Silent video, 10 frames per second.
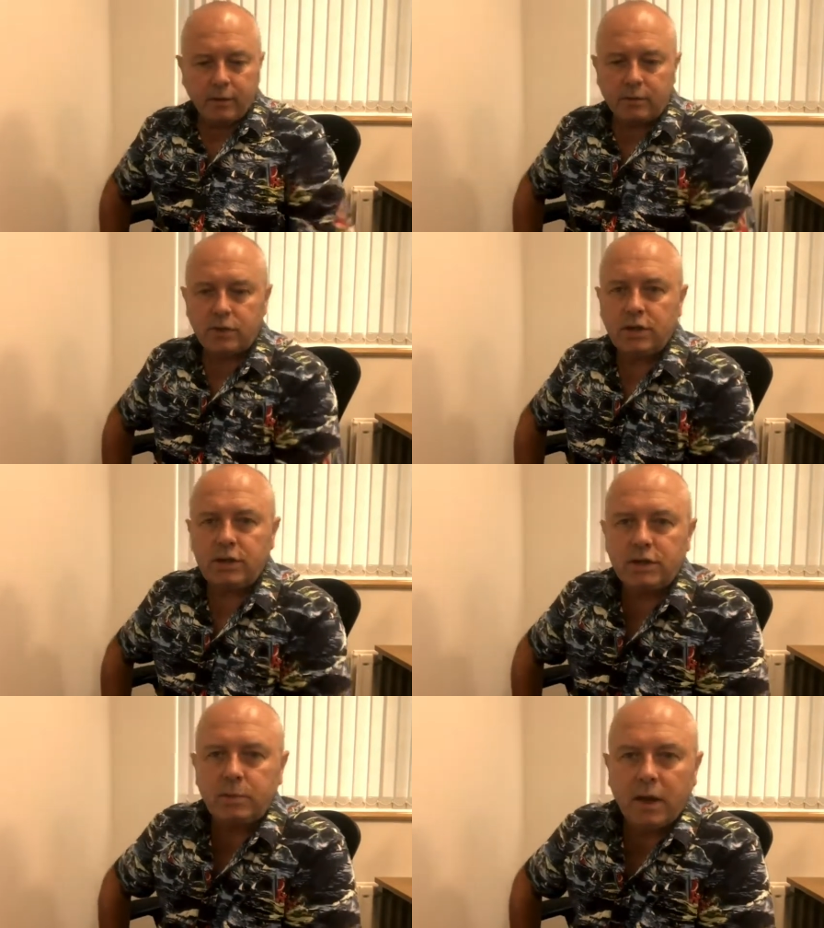but
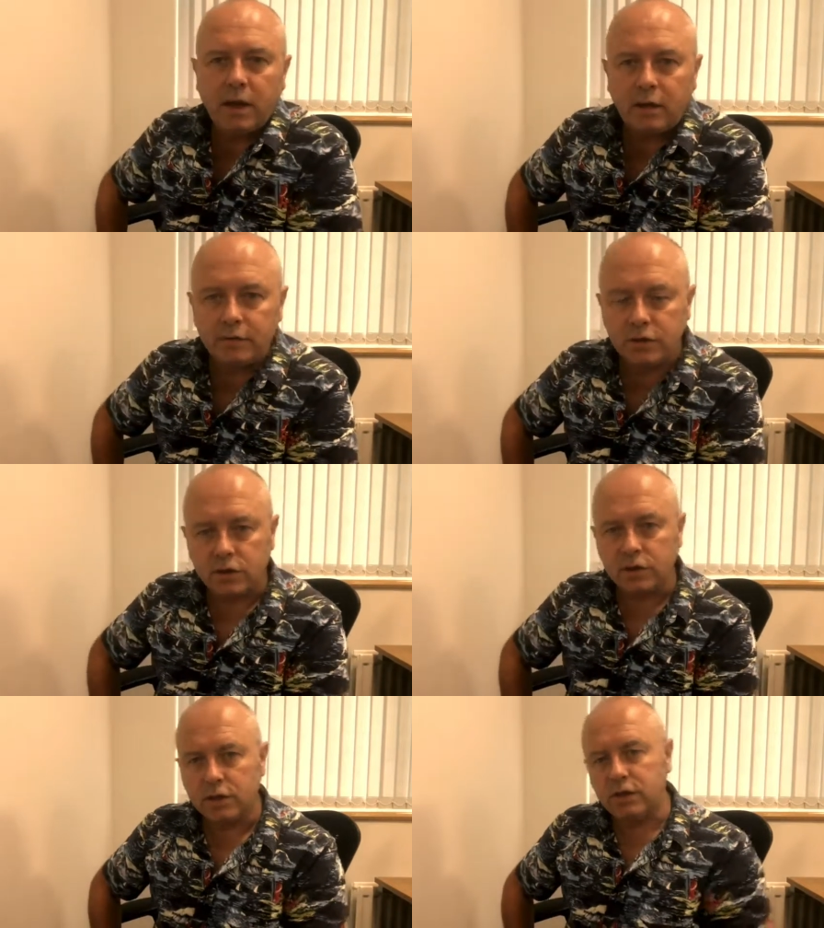she's smart enough
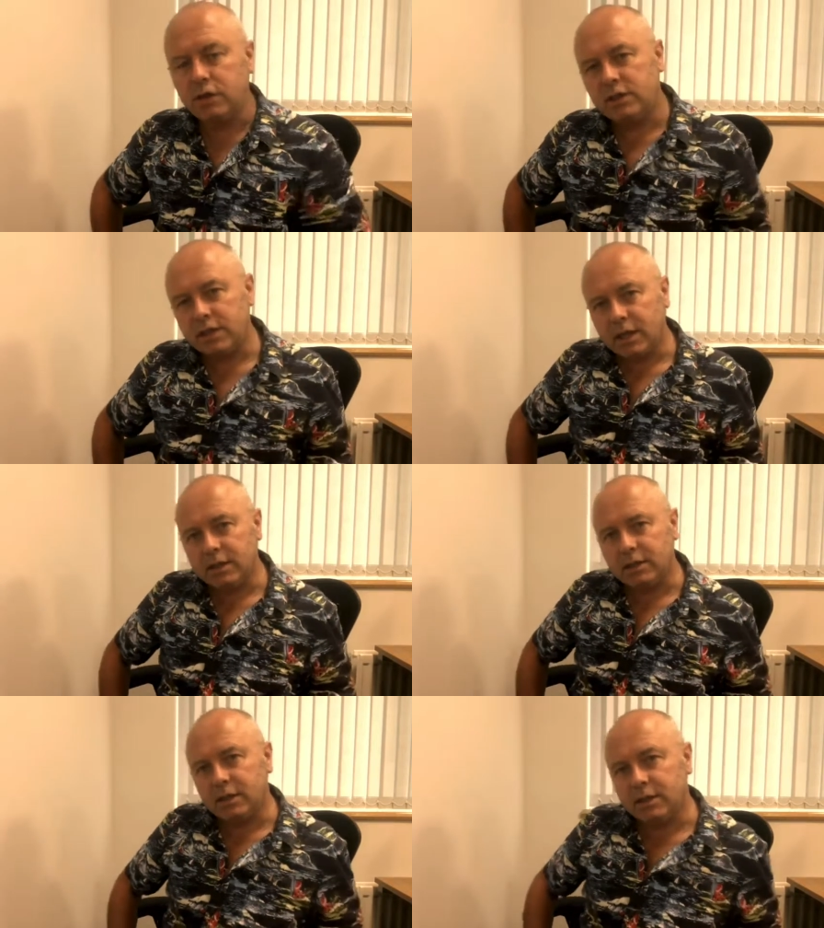that she
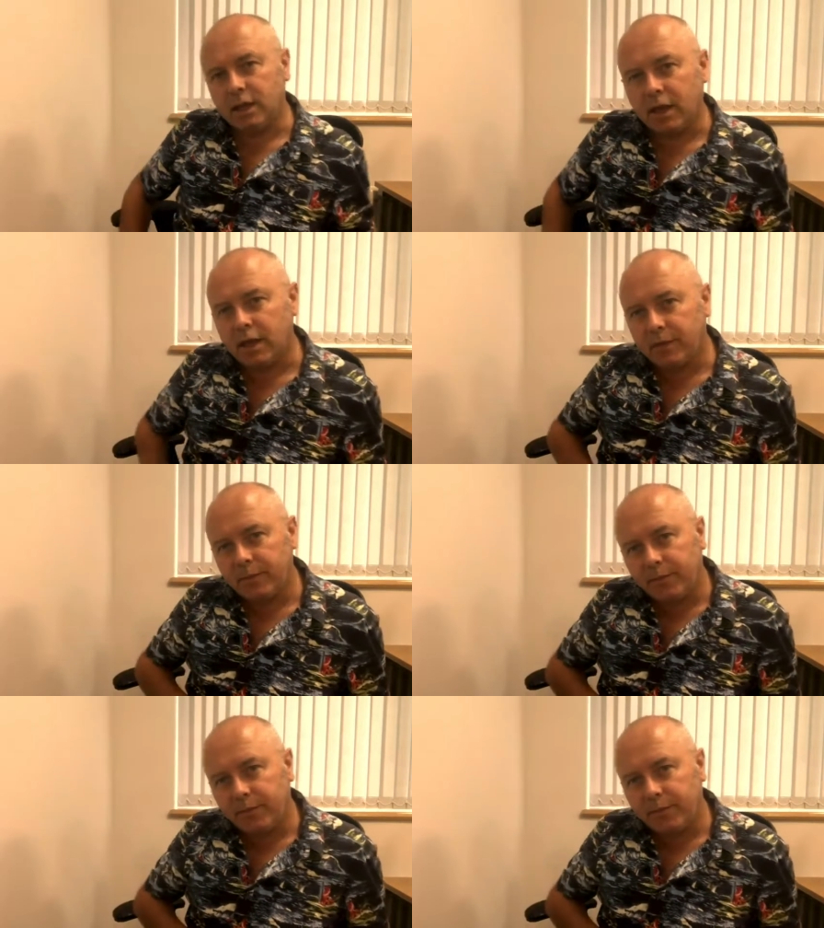understands that